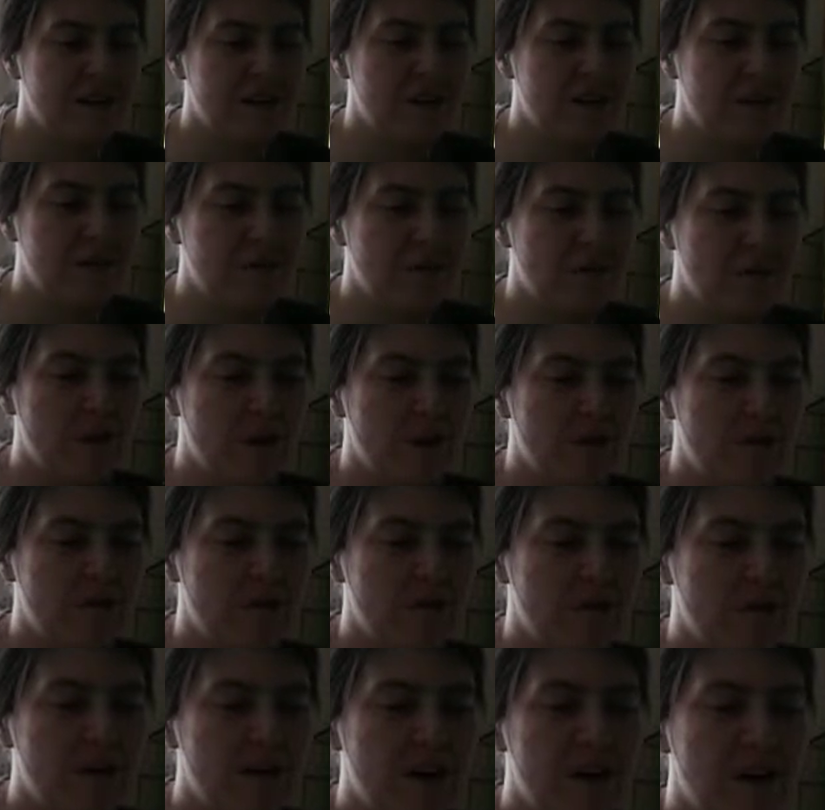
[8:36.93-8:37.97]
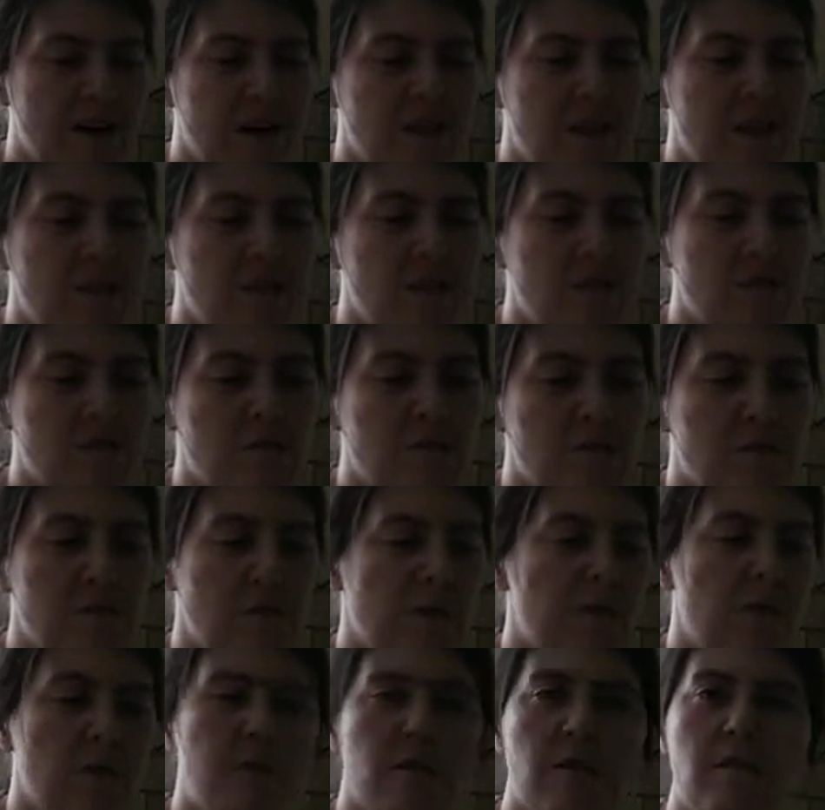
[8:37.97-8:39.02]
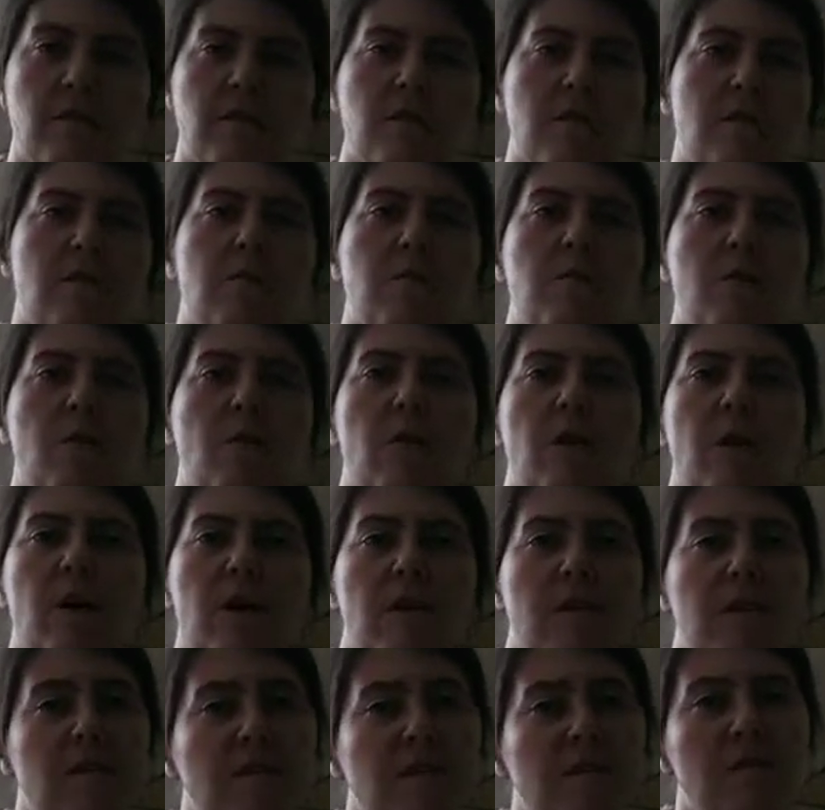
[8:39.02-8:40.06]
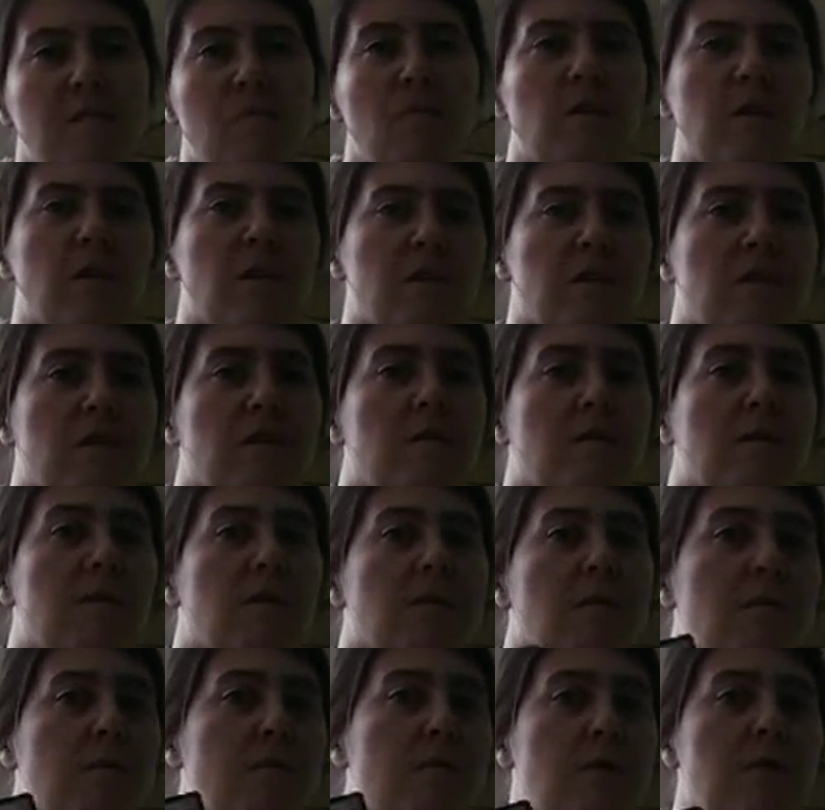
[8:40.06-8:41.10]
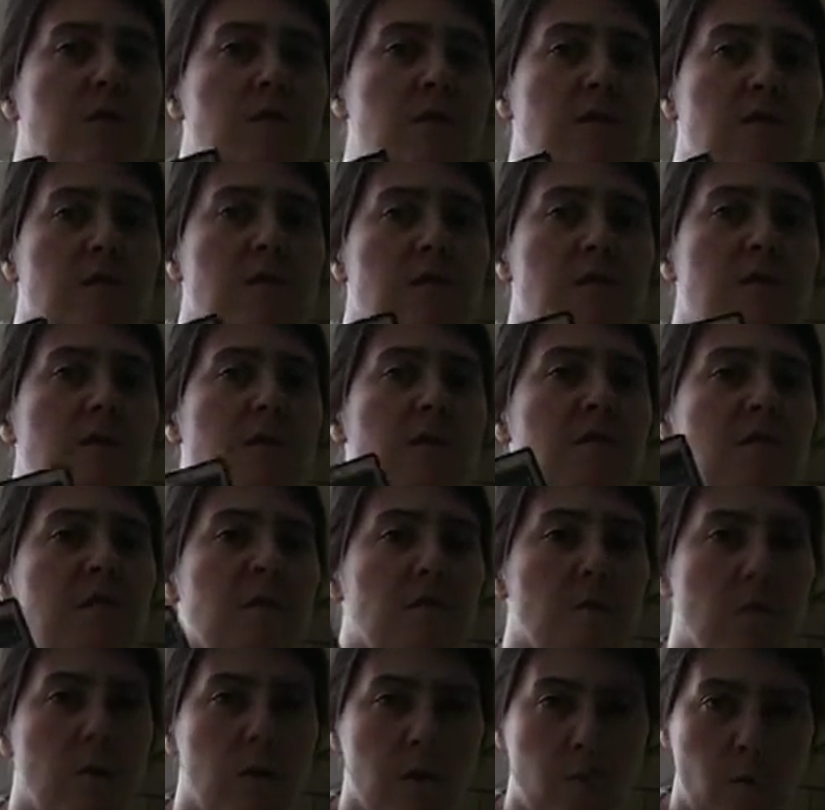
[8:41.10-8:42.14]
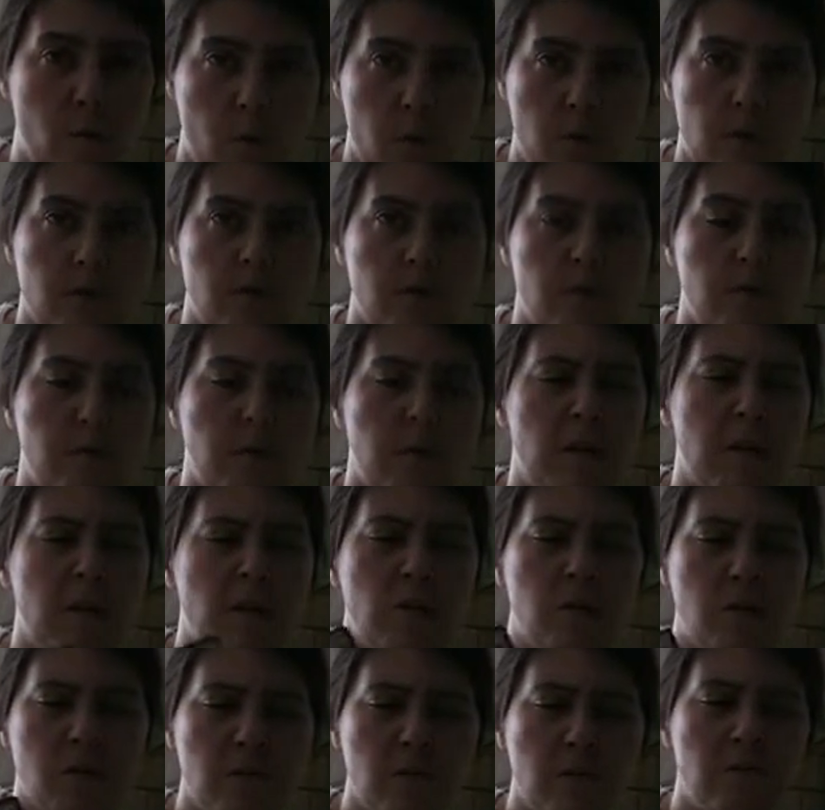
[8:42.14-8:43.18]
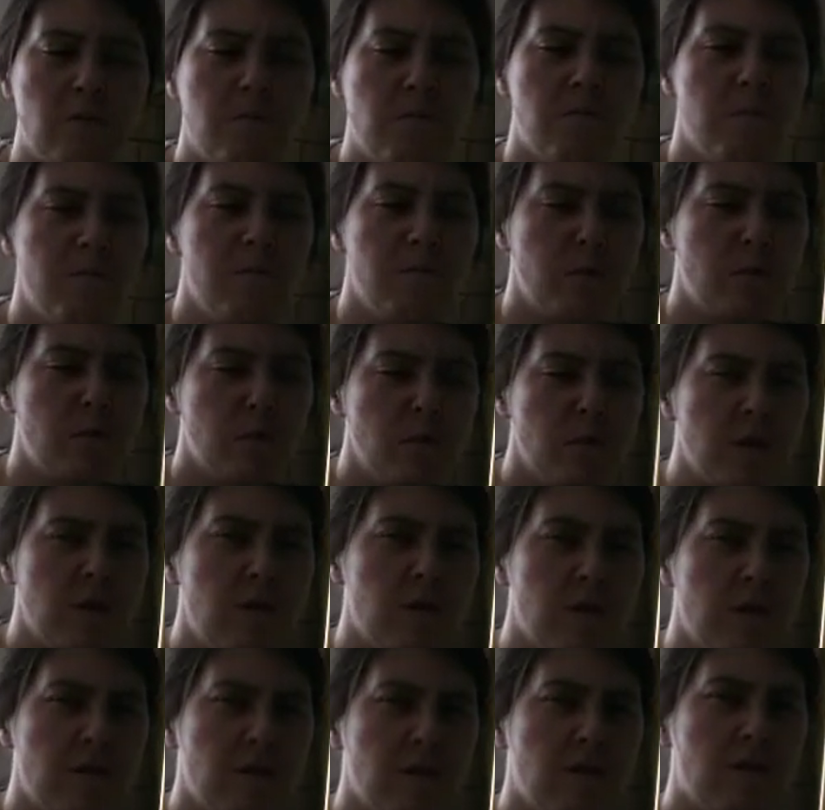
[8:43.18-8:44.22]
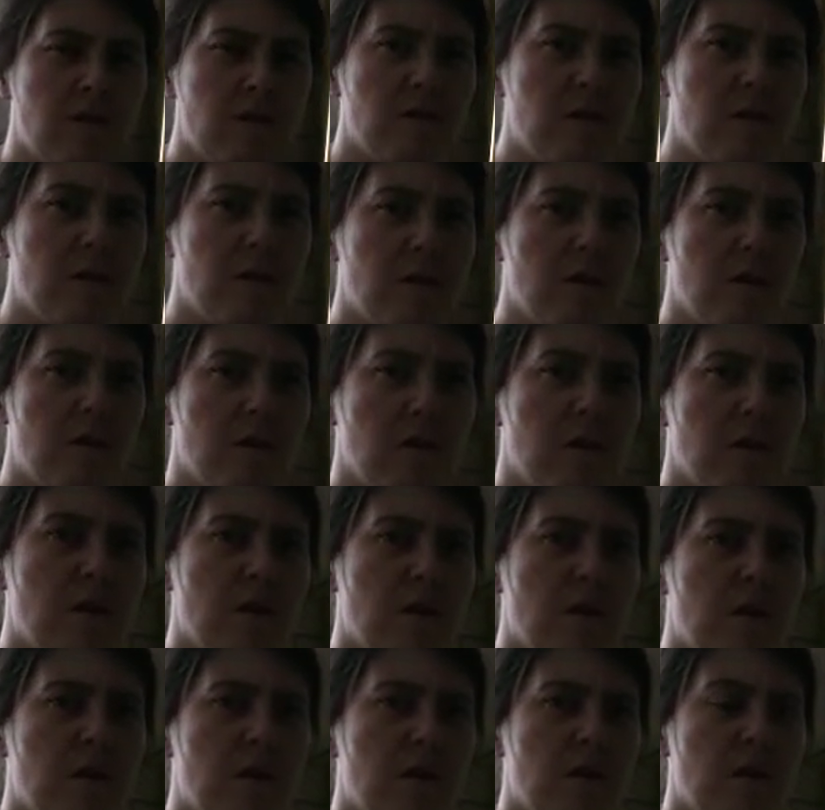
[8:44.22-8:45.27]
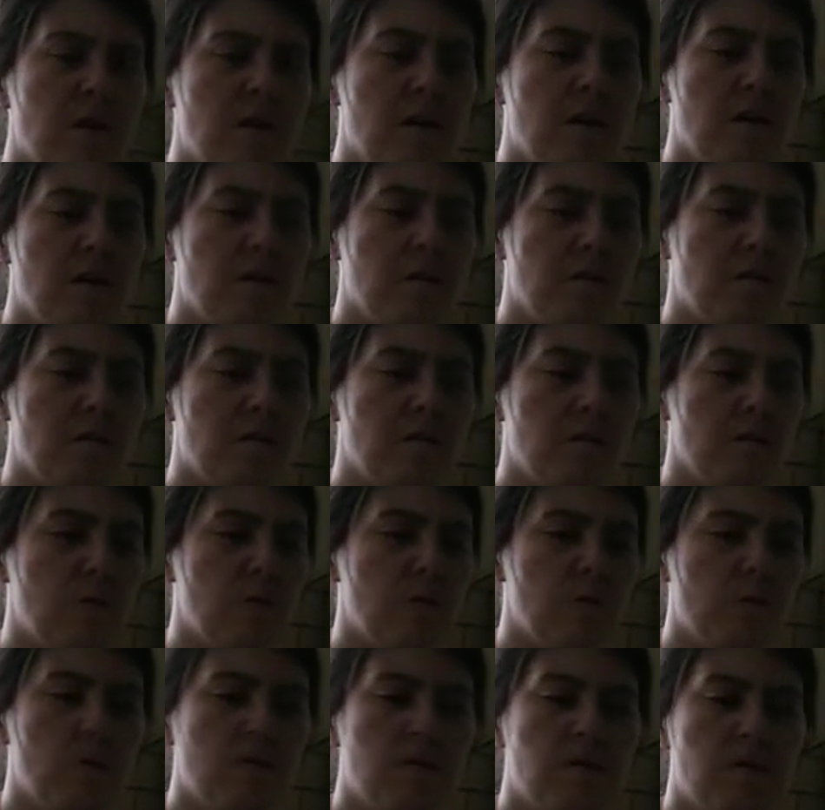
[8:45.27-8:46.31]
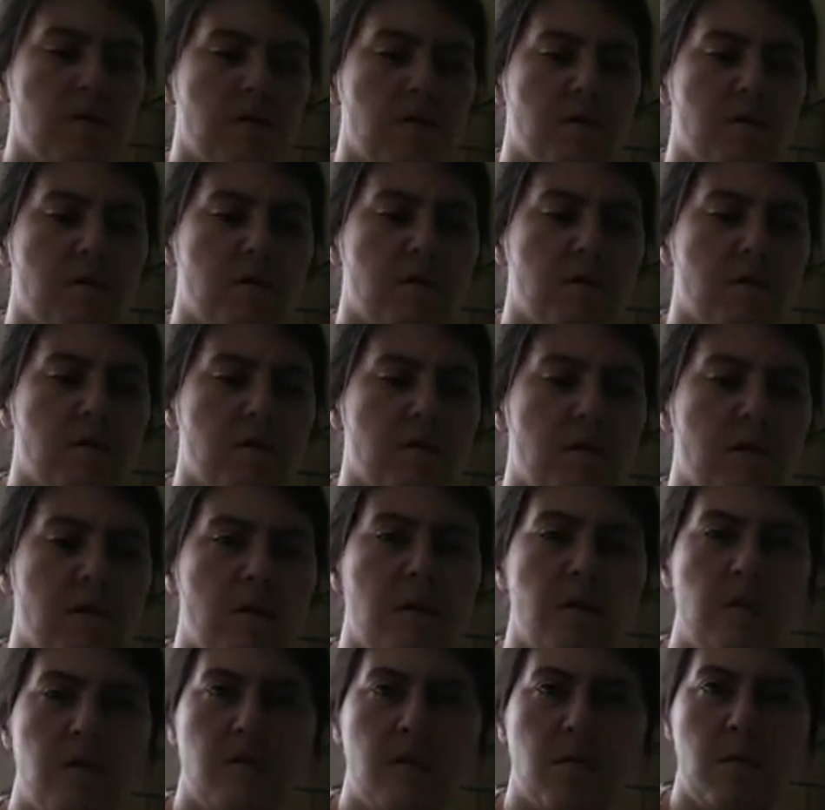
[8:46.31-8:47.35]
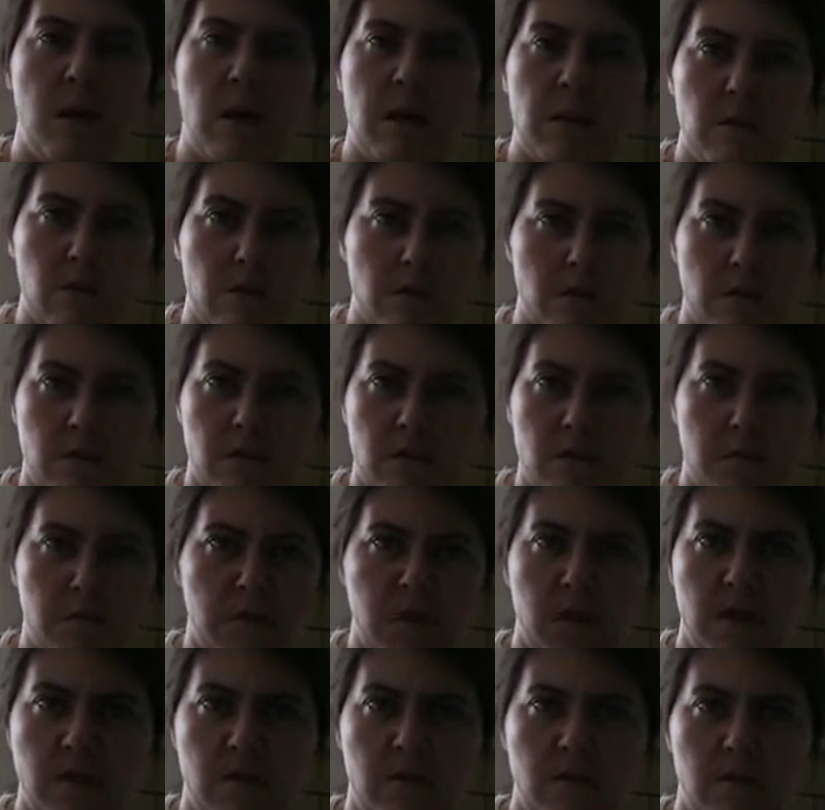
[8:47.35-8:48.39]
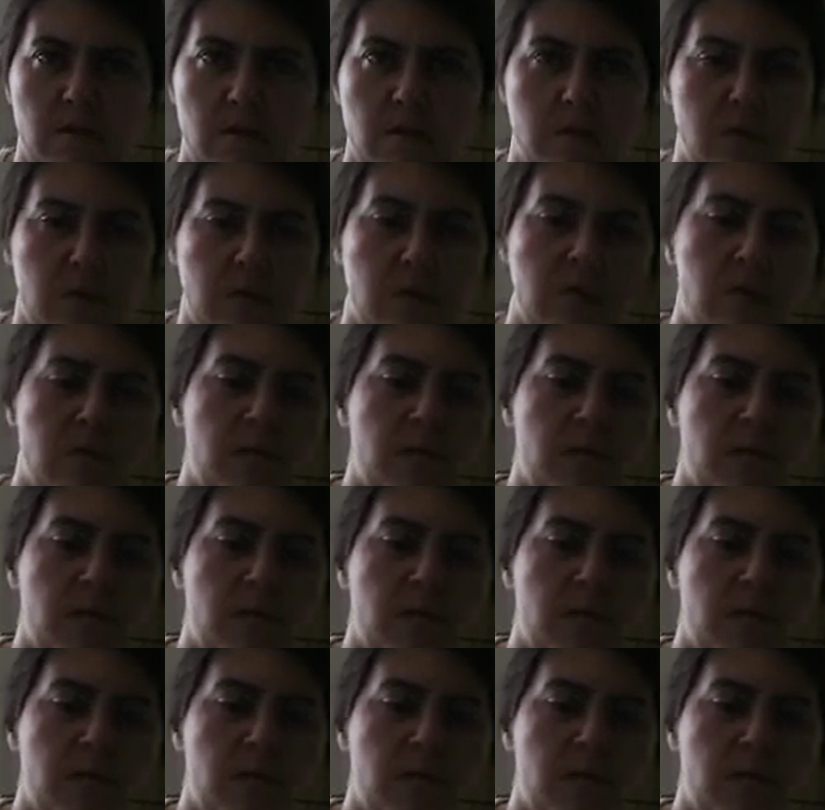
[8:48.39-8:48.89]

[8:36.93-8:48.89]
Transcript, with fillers: afraid to say you, everything is going to be okay. This is more like his, his wish. His, this is what he wants, but he shouldn't treat this as if it was an easy battle, something easy to win.